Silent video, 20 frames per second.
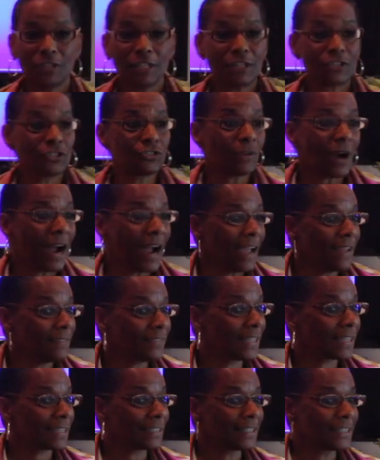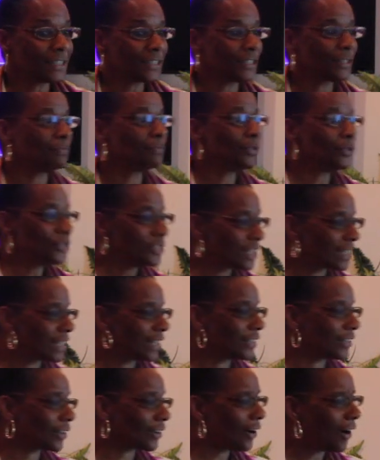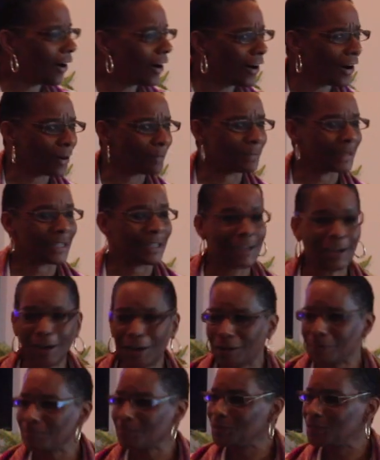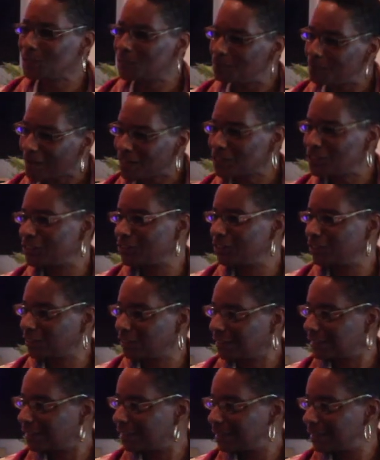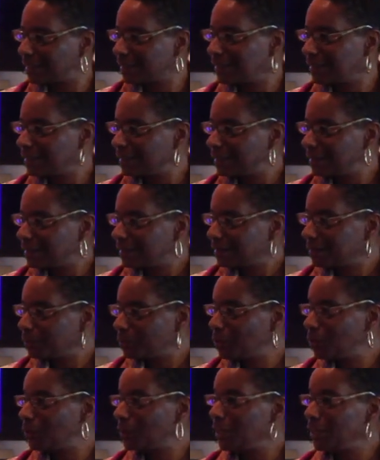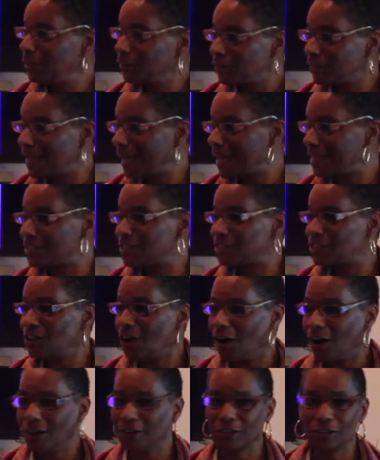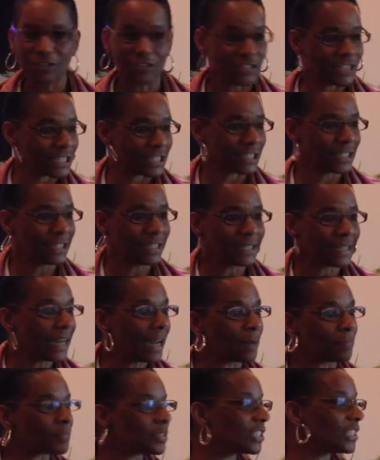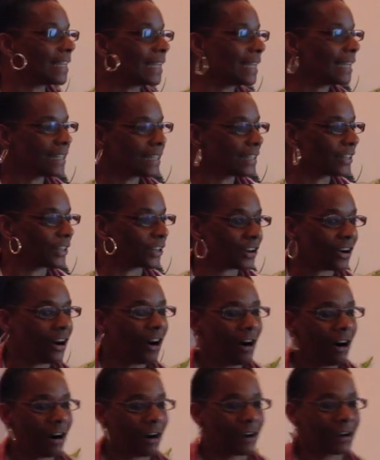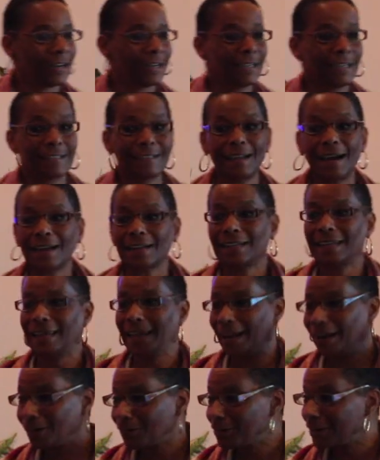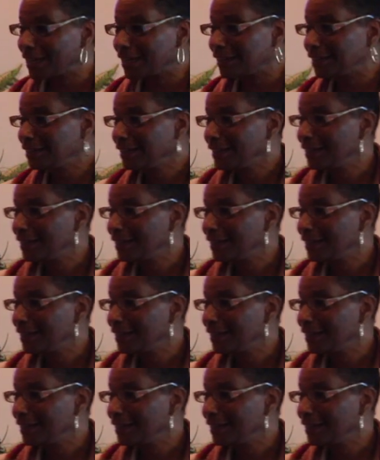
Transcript: that driving and listening to music in the car becomes special. When you hear that song and you're just lit up singing in the car, not caring